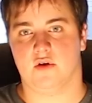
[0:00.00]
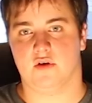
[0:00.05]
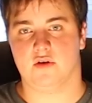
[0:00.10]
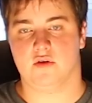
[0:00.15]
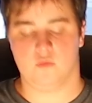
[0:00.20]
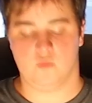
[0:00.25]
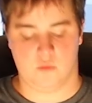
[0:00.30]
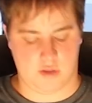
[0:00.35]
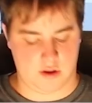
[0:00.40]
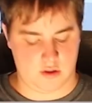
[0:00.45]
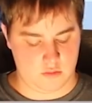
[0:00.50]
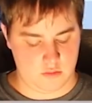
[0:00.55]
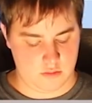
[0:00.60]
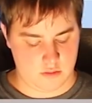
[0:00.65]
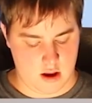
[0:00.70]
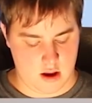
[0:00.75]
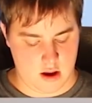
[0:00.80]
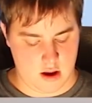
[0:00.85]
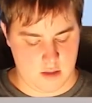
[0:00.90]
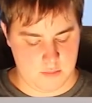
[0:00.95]
volume wheel,
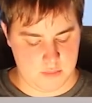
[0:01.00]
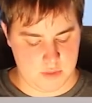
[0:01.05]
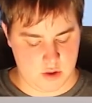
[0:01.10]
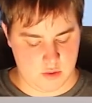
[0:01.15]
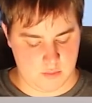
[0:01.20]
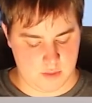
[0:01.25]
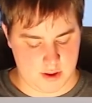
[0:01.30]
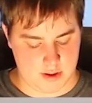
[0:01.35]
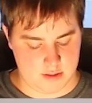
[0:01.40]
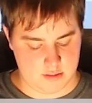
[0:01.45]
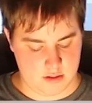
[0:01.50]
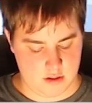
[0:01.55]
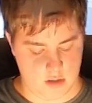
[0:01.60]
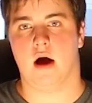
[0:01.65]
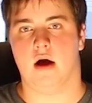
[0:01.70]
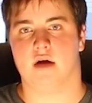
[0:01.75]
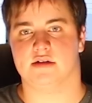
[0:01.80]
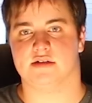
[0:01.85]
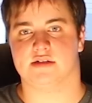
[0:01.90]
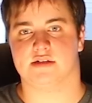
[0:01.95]
a mute button,
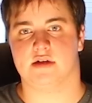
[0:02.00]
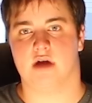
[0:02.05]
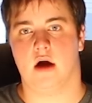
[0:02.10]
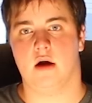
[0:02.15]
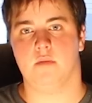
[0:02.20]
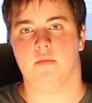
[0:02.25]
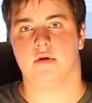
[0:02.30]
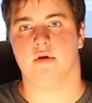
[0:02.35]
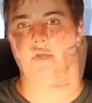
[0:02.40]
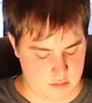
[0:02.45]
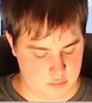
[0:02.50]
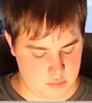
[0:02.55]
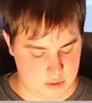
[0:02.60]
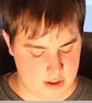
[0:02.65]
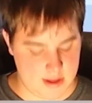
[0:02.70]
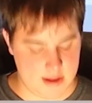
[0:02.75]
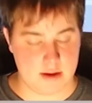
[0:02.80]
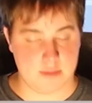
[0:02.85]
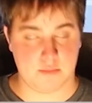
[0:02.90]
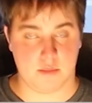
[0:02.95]
a stop,
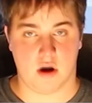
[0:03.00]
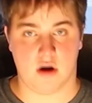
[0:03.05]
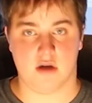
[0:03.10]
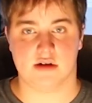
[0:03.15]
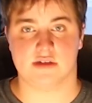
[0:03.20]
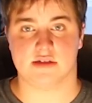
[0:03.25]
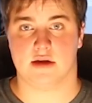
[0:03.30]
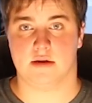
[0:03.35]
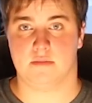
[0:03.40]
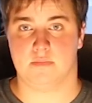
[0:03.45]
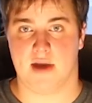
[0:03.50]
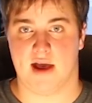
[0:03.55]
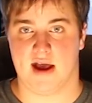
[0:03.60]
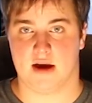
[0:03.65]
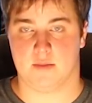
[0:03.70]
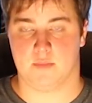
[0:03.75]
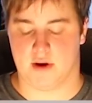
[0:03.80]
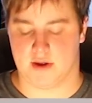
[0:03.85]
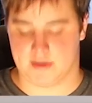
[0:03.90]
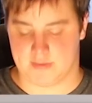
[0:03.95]
play, pause, and
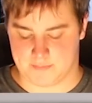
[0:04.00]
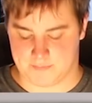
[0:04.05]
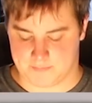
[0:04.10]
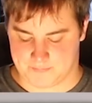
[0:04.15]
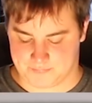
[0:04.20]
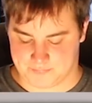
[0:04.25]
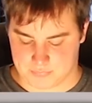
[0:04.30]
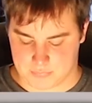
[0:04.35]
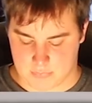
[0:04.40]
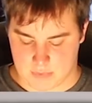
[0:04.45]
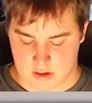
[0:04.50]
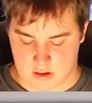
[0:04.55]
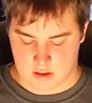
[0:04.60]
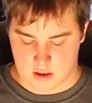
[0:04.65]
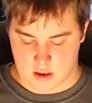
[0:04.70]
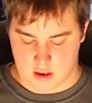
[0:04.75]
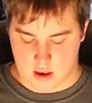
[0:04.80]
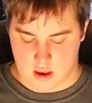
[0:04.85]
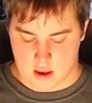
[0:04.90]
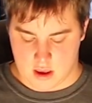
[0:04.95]
back button.
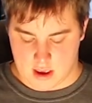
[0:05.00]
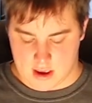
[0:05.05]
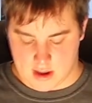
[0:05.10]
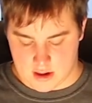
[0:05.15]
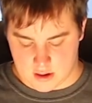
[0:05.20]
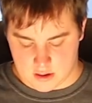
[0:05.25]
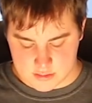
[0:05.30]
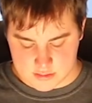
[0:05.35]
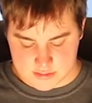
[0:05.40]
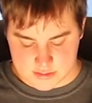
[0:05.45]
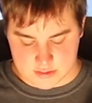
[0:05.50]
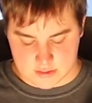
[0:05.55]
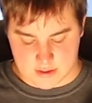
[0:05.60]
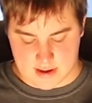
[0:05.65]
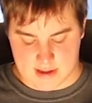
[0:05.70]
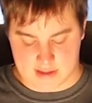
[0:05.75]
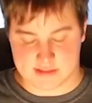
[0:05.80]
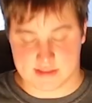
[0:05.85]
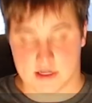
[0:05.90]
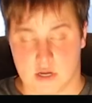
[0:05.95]
It also
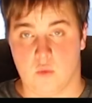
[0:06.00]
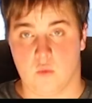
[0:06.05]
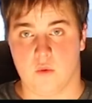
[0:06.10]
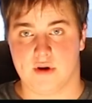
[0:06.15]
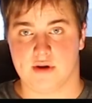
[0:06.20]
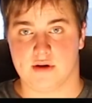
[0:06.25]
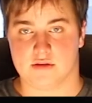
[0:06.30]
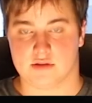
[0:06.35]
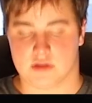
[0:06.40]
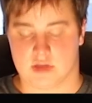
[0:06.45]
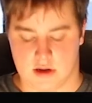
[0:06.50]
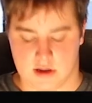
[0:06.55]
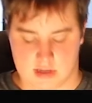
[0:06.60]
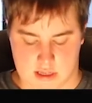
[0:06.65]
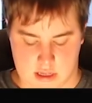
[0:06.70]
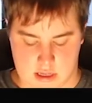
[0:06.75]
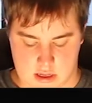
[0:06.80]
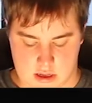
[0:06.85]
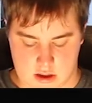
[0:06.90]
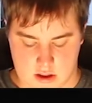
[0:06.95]
has a Windows
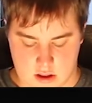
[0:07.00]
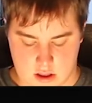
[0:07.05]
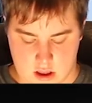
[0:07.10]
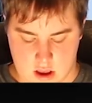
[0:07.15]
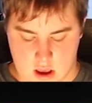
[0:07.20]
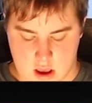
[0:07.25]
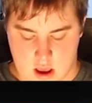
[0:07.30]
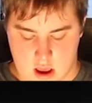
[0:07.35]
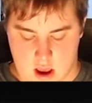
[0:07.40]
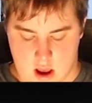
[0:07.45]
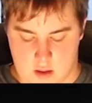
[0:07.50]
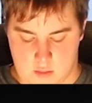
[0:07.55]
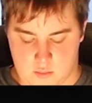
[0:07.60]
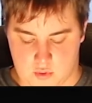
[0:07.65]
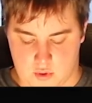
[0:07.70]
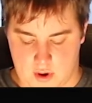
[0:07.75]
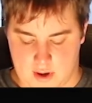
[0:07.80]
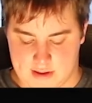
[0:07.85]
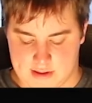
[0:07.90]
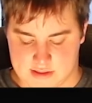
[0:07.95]
lock key, a
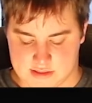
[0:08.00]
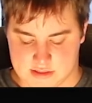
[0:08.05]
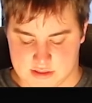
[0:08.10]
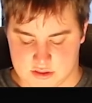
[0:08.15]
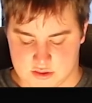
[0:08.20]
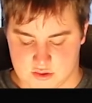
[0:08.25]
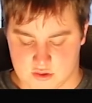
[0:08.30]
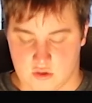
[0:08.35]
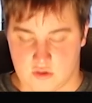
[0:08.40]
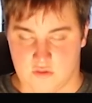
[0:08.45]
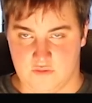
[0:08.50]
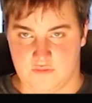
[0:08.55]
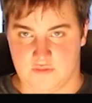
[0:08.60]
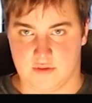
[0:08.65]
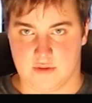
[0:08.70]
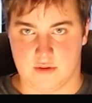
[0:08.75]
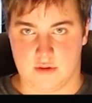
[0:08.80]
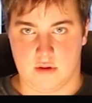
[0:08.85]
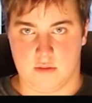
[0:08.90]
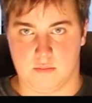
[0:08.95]
brightness control
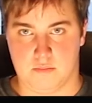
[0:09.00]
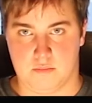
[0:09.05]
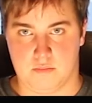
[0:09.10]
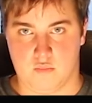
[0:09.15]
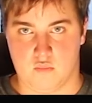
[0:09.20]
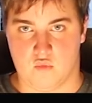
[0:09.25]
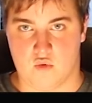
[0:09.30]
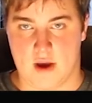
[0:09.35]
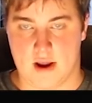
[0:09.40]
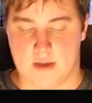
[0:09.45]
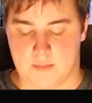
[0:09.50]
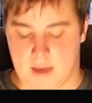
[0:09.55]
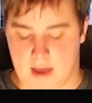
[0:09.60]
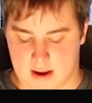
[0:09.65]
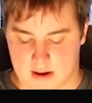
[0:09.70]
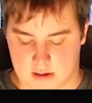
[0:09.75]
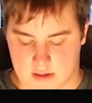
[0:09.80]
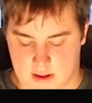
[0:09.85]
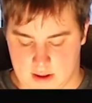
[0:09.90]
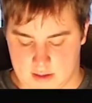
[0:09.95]
for the red
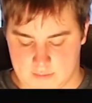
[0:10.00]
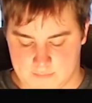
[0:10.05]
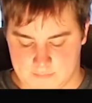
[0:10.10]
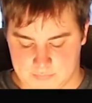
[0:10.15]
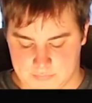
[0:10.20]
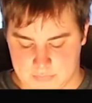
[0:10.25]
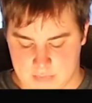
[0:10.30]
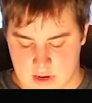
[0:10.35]
backlight,